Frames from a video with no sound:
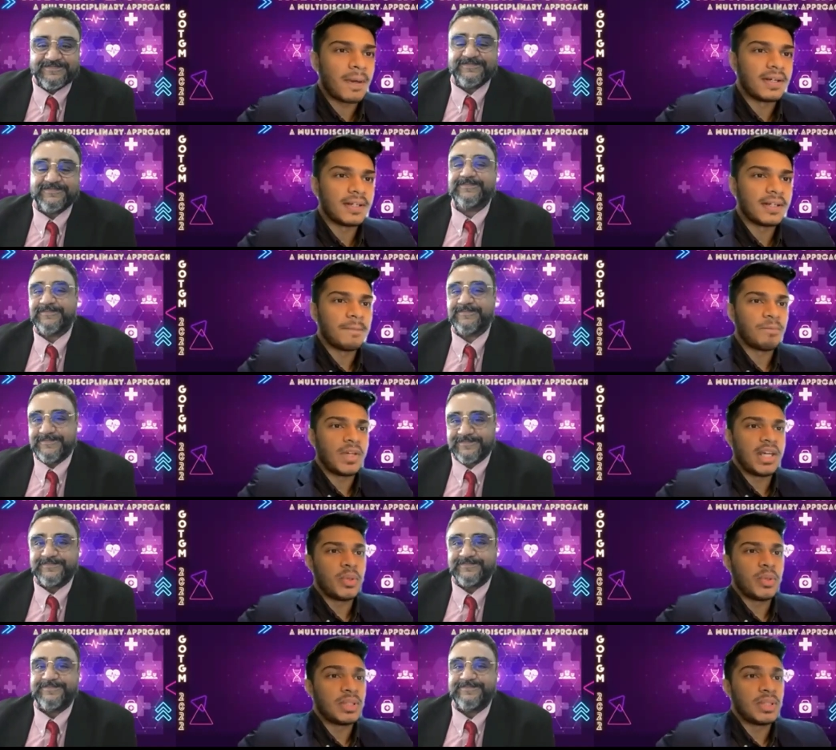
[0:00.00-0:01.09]
Speaker 1: Uh, and
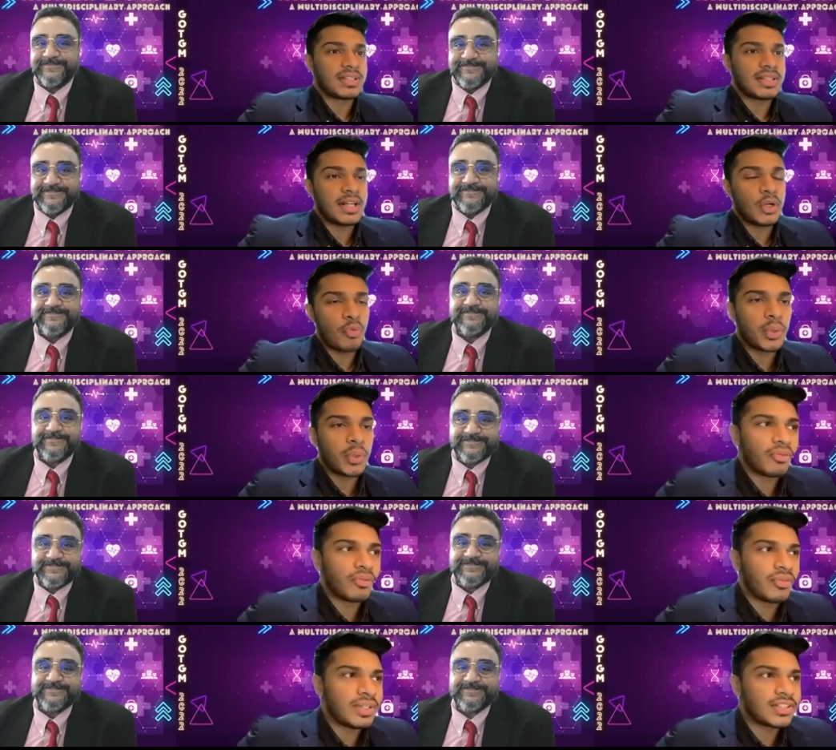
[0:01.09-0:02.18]
we will start off with our
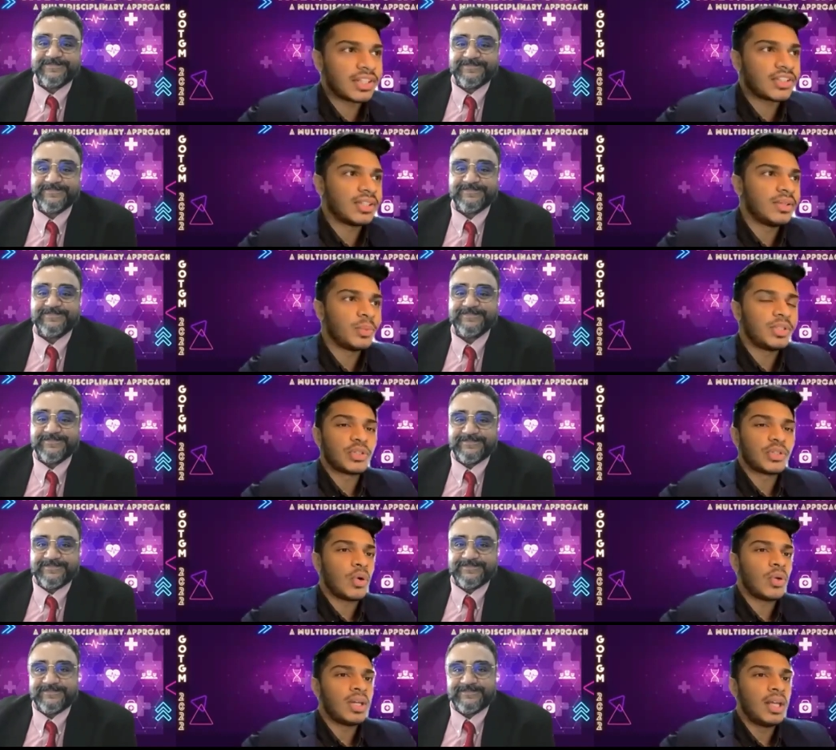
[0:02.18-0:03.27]
first section, which is
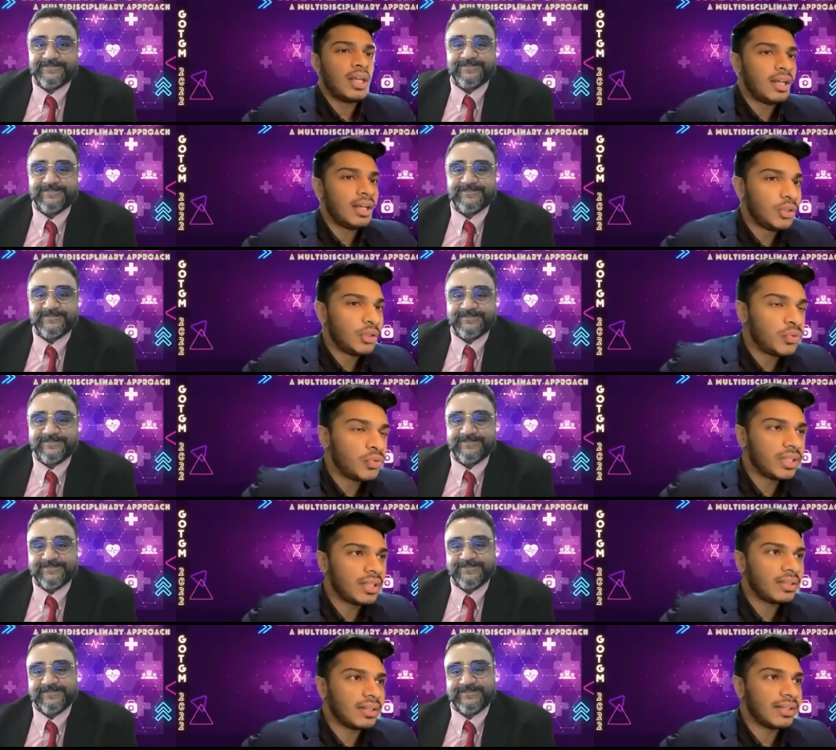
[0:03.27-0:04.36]
called
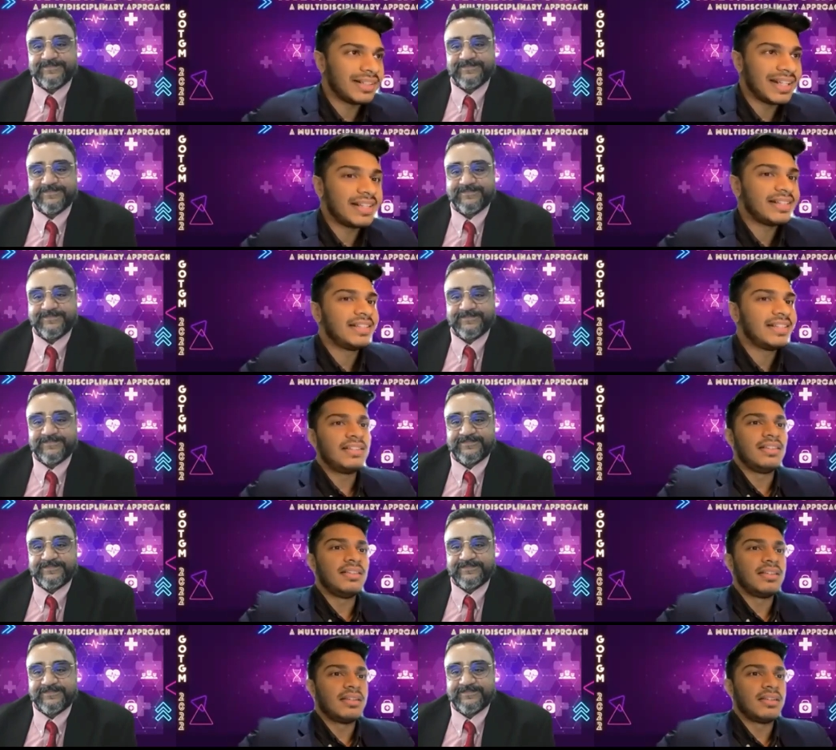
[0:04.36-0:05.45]
nutrient density
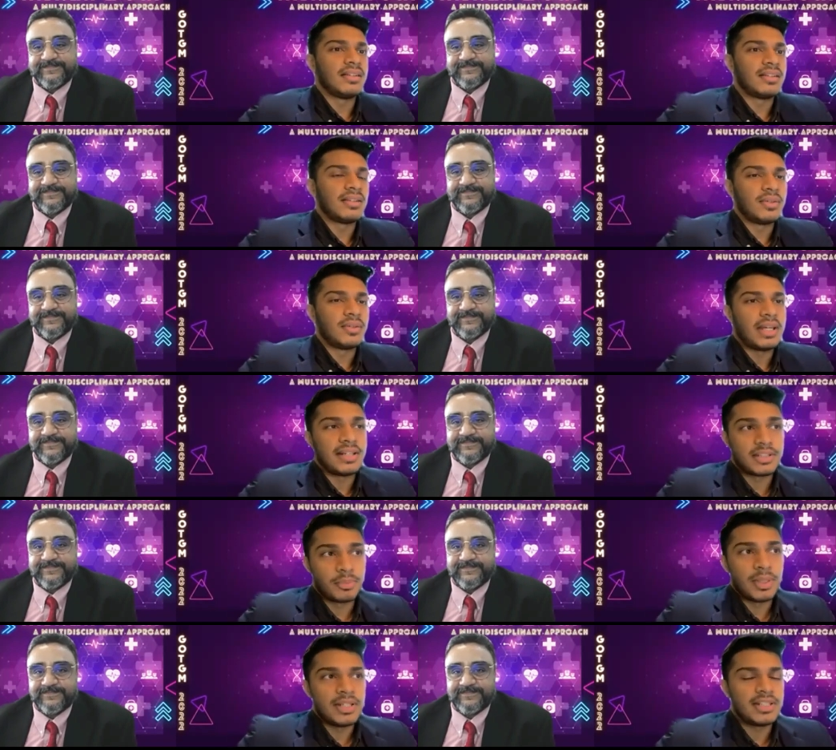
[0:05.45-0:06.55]
uh, as a
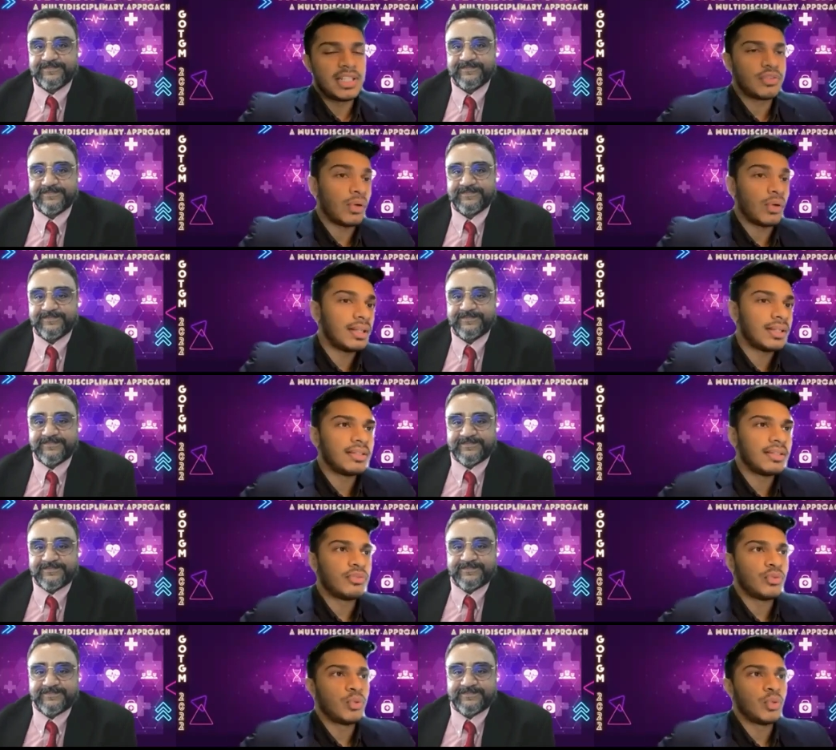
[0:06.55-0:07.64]
basis for healthier
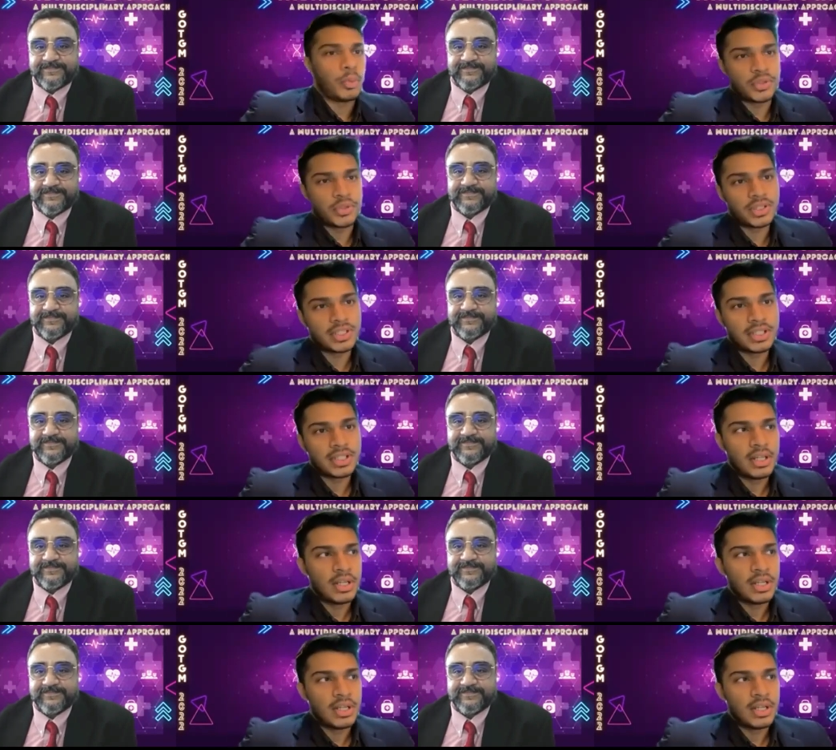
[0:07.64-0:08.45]
food options.